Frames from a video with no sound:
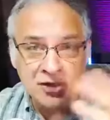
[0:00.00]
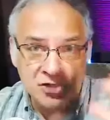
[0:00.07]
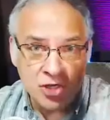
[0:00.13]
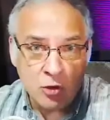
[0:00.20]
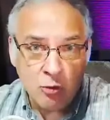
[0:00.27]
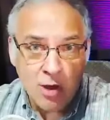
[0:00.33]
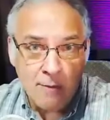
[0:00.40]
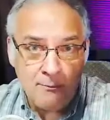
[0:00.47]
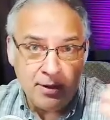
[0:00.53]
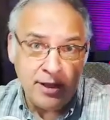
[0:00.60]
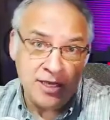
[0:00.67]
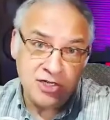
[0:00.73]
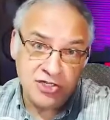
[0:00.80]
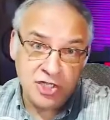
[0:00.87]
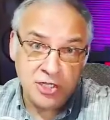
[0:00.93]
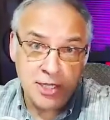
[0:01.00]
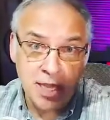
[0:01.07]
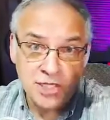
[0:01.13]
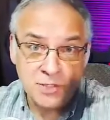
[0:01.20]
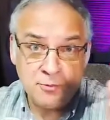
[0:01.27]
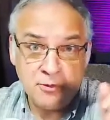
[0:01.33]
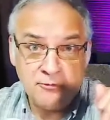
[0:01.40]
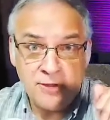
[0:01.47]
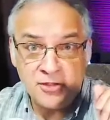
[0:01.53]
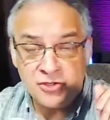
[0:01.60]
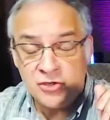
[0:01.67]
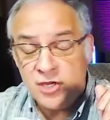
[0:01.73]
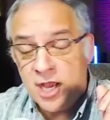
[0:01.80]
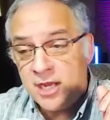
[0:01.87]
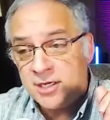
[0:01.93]
that's our webpage,
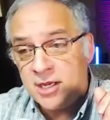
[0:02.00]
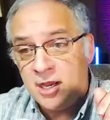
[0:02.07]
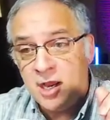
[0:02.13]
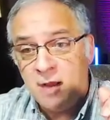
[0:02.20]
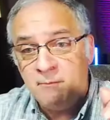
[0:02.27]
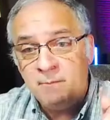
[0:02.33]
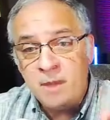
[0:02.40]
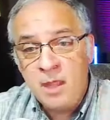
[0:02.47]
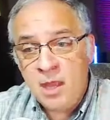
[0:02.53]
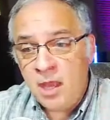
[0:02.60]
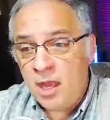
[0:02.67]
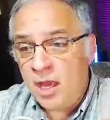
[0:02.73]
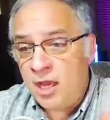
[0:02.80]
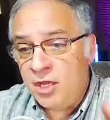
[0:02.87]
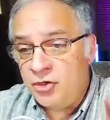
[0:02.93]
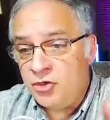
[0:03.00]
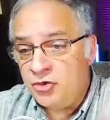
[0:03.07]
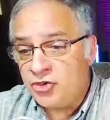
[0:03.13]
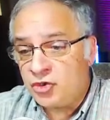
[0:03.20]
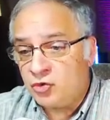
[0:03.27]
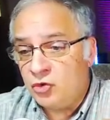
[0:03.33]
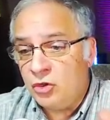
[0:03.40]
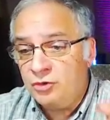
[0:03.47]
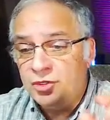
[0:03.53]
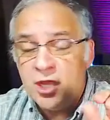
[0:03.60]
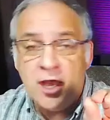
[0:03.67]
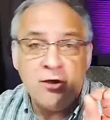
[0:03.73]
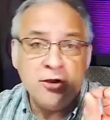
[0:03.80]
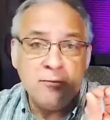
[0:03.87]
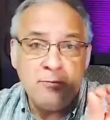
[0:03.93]
thegadgetprofessor.com, and you scroll
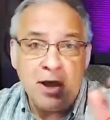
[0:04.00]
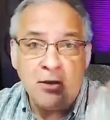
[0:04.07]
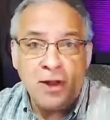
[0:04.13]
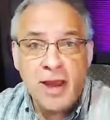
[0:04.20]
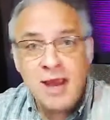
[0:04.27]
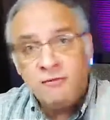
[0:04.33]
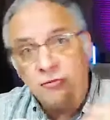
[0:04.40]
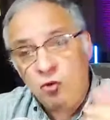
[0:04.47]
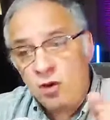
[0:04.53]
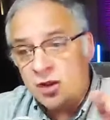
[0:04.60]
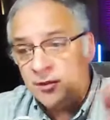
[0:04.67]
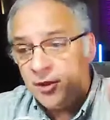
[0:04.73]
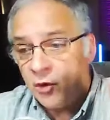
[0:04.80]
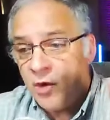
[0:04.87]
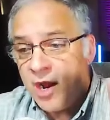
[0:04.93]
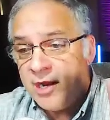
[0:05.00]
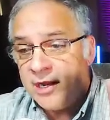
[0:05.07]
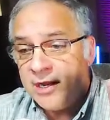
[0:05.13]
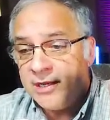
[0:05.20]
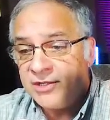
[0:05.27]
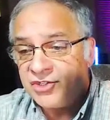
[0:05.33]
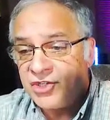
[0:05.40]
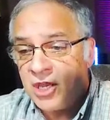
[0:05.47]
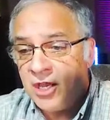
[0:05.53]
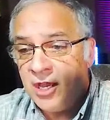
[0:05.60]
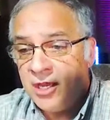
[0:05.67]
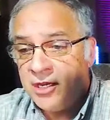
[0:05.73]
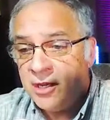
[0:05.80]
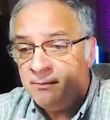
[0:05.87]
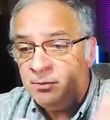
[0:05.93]
down about halfway on the right-hand
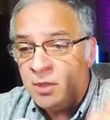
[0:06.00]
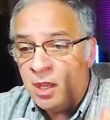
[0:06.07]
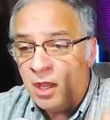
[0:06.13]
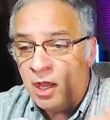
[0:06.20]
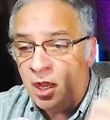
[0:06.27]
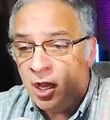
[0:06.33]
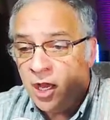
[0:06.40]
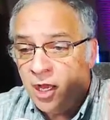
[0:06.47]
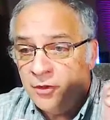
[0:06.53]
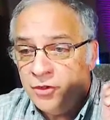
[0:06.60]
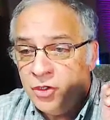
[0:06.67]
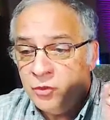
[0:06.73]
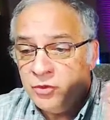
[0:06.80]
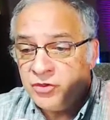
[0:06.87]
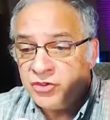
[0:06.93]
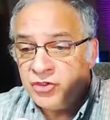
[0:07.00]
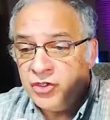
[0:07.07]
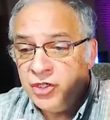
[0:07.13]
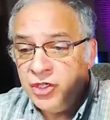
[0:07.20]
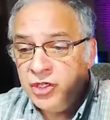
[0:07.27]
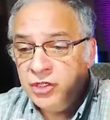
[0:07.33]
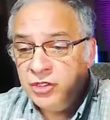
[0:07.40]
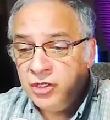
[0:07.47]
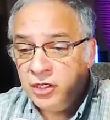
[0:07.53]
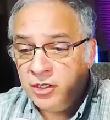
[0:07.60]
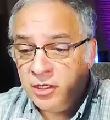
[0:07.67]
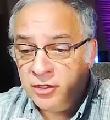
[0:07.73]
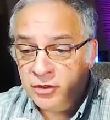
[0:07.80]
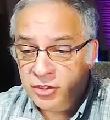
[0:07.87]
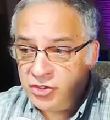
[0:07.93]
side, you will see
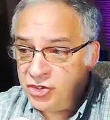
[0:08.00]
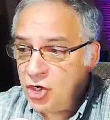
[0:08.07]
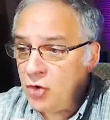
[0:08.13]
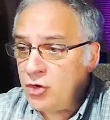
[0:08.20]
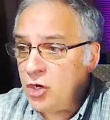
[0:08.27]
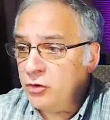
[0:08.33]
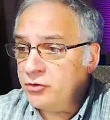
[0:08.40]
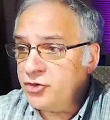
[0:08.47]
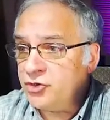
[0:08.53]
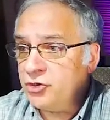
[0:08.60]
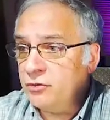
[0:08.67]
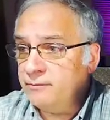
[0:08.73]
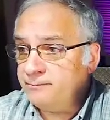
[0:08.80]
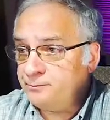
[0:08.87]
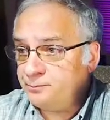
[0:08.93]
the show notes.